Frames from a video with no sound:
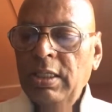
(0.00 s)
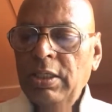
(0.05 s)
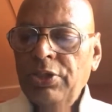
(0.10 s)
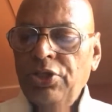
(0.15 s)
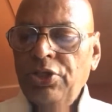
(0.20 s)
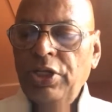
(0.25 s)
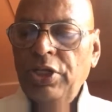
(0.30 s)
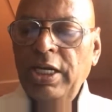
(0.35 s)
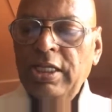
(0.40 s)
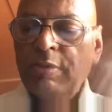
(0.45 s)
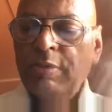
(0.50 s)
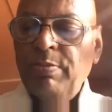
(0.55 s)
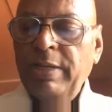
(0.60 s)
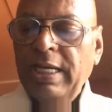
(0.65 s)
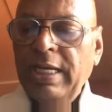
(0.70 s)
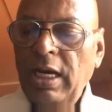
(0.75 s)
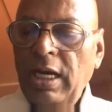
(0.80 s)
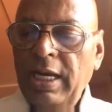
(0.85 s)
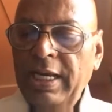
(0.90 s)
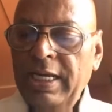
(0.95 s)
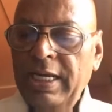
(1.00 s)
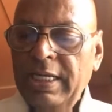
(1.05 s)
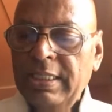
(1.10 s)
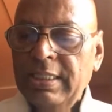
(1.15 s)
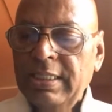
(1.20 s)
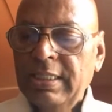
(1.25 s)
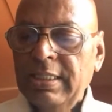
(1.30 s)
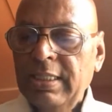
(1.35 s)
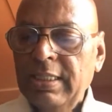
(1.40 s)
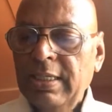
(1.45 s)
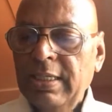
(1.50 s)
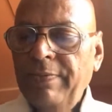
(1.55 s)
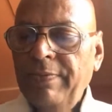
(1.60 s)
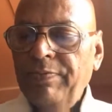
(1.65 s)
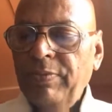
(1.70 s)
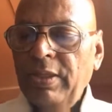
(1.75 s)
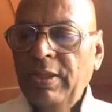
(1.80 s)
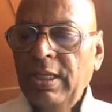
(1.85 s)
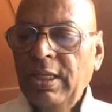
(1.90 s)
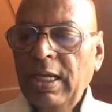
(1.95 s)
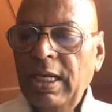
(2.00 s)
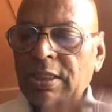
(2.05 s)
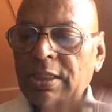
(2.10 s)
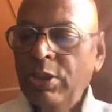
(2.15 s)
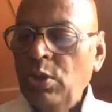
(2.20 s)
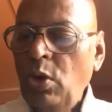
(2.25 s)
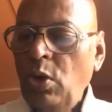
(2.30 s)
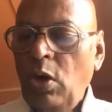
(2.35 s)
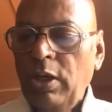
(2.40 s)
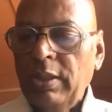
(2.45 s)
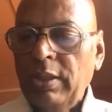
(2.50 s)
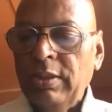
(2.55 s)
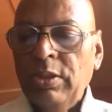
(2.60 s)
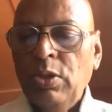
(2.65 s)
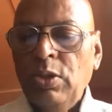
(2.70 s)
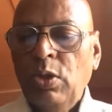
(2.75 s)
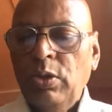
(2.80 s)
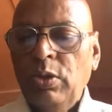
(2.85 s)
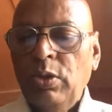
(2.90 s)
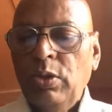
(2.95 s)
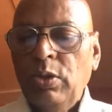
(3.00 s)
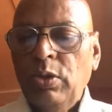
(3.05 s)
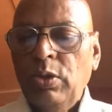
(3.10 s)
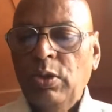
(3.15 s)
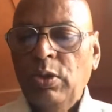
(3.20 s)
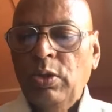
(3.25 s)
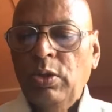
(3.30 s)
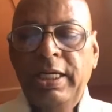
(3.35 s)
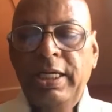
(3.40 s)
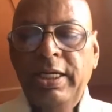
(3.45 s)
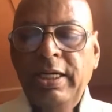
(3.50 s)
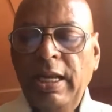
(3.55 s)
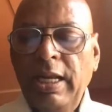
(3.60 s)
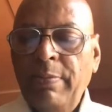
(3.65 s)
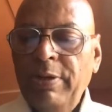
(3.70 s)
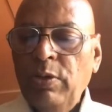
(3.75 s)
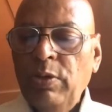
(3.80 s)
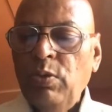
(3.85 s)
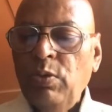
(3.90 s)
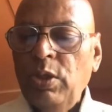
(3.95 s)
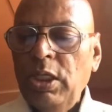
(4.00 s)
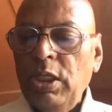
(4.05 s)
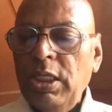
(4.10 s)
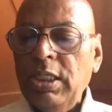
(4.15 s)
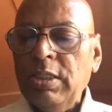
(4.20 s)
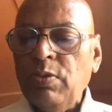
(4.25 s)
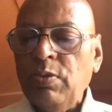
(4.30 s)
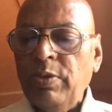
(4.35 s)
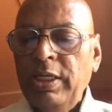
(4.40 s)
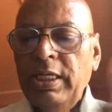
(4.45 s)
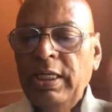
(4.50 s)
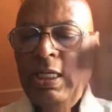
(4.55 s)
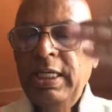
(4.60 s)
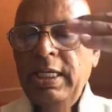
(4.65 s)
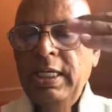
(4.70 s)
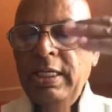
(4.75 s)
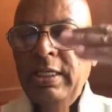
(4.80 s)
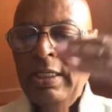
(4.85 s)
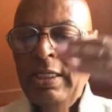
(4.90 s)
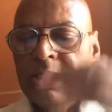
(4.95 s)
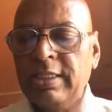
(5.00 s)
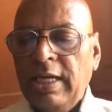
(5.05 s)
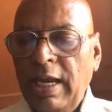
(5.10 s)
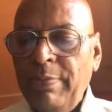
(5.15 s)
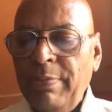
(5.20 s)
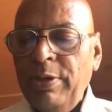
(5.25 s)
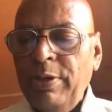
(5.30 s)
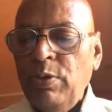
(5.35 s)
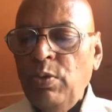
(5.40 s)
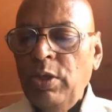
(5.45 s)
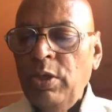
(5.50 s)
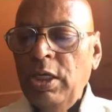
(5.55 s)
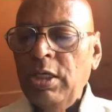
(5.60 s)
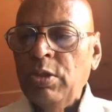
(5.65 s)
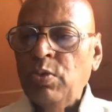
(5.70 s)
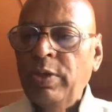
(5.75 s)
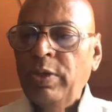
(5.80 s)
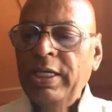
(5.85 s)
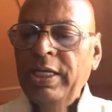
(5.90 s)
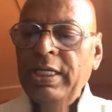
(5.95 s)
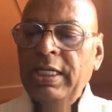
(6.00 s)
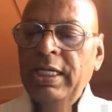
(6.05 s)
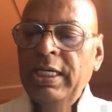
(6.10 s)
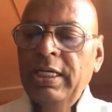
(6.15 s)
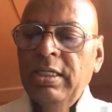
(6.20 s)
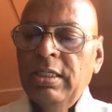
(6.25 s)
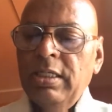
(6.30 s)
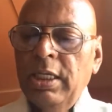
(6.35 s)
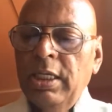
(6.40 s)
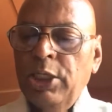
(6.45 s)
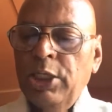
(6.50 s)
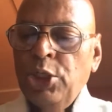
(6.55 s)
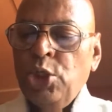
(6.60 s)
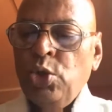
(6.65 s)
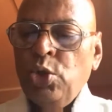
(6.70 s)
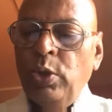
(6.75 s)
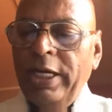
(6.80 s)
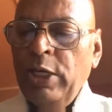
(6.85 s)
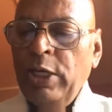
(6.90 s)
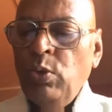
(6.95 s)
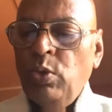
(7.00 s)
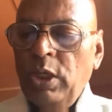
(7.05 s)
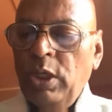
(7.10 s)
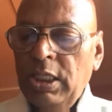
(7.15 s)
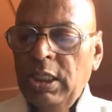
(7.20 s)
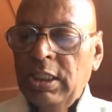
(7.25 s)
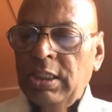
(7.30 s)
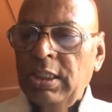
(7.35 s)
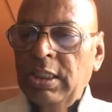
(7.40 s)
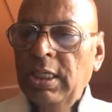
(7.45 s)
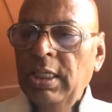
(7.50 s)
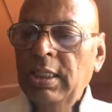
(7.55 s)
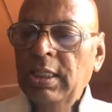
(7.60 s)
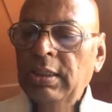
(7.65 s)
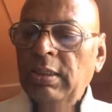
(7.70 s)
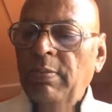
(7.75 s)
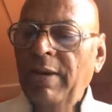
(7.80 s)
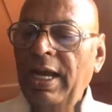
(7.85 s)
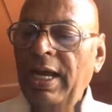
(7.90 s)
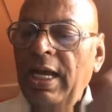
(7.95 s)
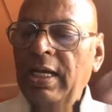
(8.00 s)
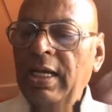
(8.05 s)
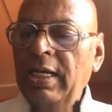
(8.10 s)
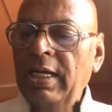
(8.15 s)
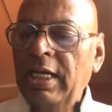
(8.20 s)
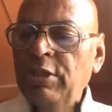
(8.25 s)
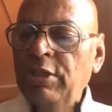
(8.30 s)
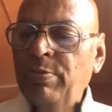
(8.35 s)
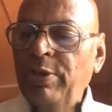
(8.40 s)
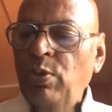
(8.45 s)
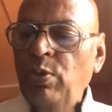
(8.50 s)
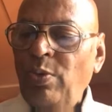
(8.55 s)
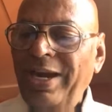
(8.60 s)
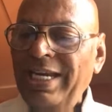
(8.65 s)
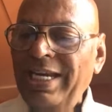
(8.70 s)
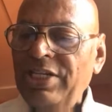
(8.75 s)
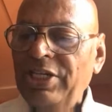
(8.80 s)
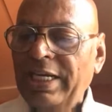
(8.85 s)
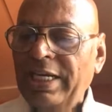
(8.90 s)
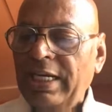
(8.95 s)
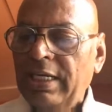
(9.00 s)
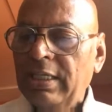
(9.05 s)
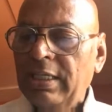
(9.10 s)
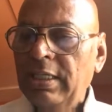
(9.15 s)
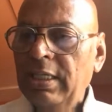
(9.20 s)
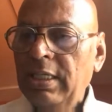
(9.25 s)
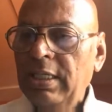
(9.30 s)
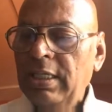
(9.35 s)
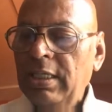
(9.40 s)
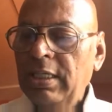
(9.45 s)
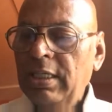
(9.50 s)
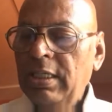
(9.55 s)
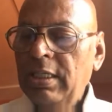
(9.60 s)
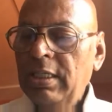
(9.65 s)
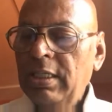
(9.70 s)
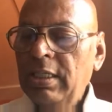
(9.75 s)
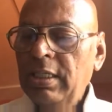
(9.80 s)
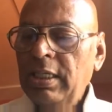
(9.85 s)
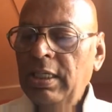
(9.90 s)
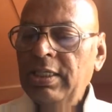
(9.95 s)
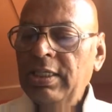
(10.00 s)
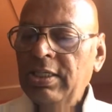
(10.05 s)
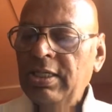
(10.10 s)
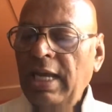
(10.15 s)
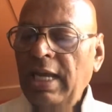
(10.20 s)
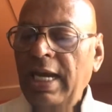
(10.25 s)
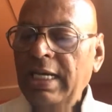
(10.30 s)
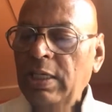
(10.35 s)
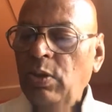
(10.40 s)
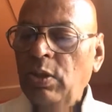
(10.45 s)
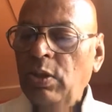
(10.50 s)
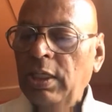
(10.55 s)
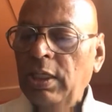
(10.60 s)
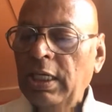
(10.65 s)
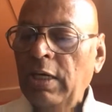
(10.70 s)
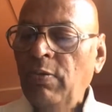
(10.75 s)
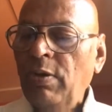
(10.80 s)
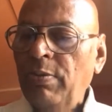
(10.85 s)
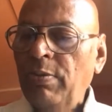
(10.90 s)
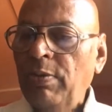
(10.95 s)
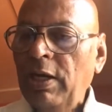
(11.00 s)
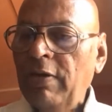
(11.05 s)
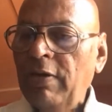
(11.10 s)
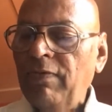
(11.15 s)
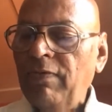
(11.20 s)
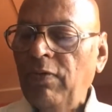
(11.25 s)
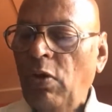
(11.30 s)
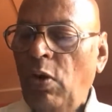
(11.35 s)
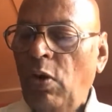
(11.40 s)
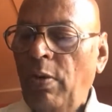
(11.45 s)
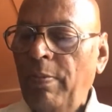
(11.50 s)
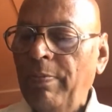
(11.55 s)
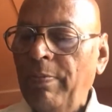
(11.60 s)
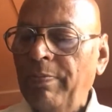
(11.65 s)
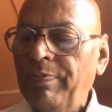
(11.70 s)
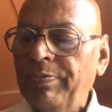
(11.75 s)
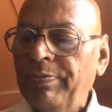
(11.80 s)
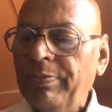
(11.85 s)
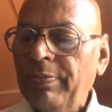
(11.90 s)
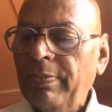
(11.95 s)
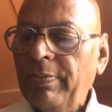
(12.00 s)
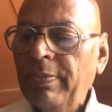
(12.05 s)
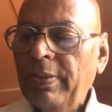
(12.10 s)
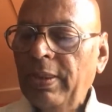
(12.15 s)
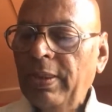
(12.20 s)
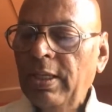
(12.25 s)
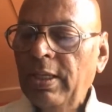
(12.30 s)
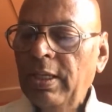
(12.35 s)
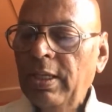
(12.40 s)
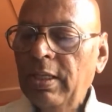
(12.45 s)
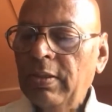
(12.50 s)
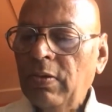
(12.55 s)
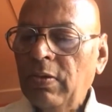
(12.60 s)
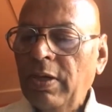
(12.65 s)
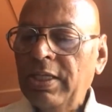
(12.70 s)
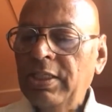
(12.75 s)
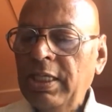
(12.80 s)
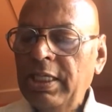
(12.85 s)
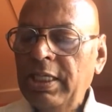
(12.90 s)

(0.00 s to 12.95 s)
She has big eyes, and so on. So we need naming words, we need describing words, we need doing words. The man has been waiting. He is standing on a railway platform, right?